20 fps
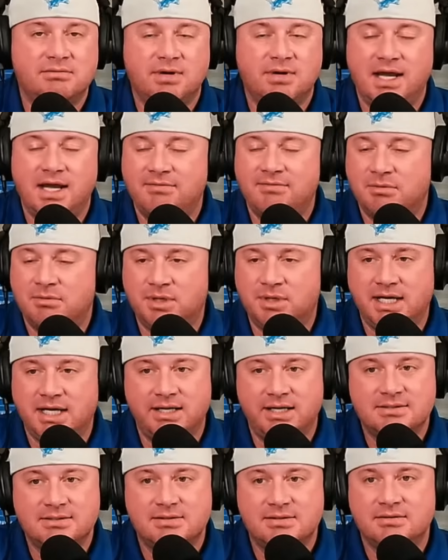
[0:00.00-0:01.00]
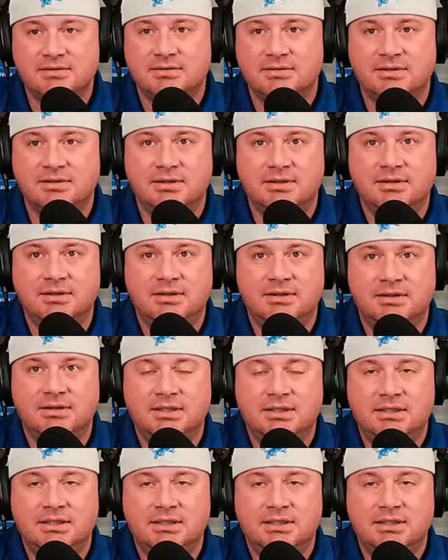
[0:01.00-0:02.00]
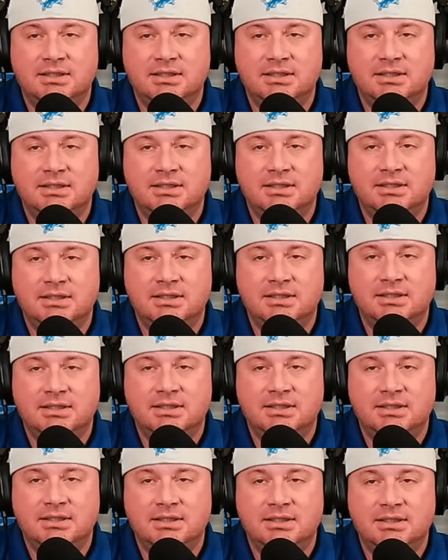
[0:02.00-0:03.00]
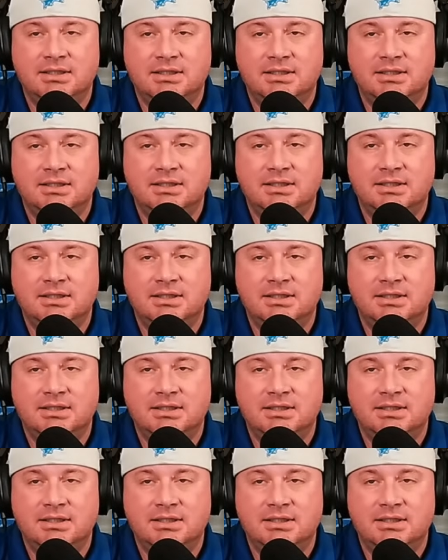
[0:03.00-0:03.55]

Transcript: We're having a blast. We want to bring you all with us.